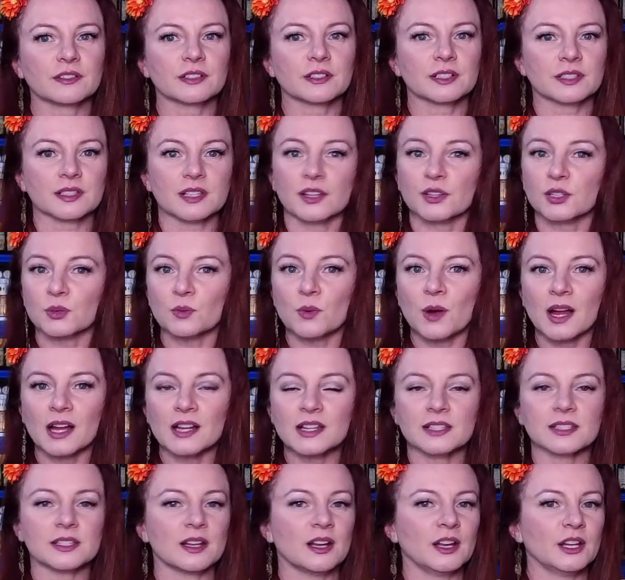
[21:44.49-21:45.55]
because
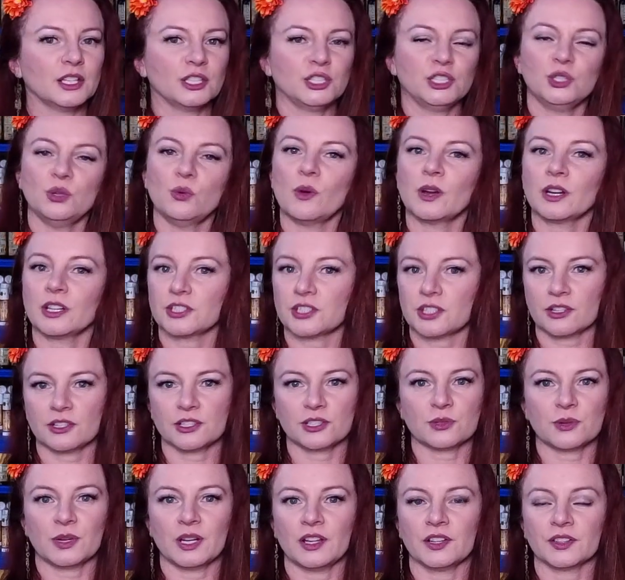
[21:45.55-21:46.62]
otherwise you want to turn
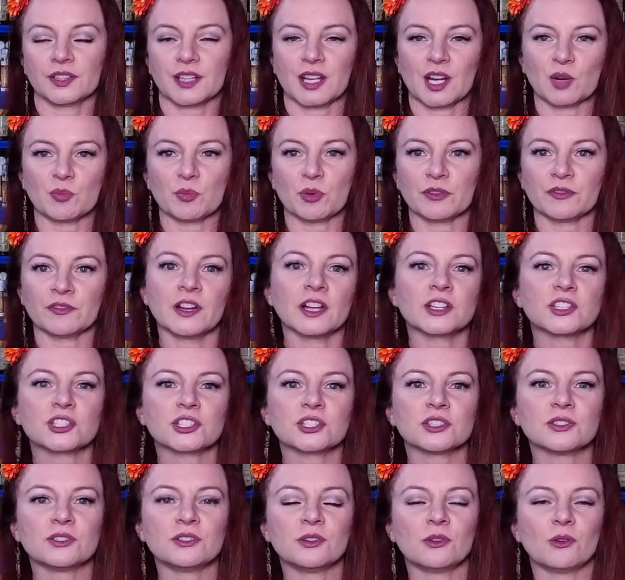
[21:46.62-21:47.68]
to a healthcare
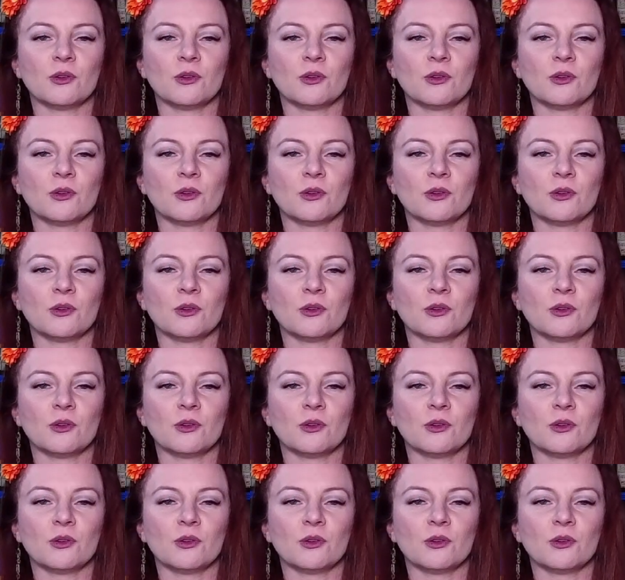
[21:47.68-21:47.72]
professional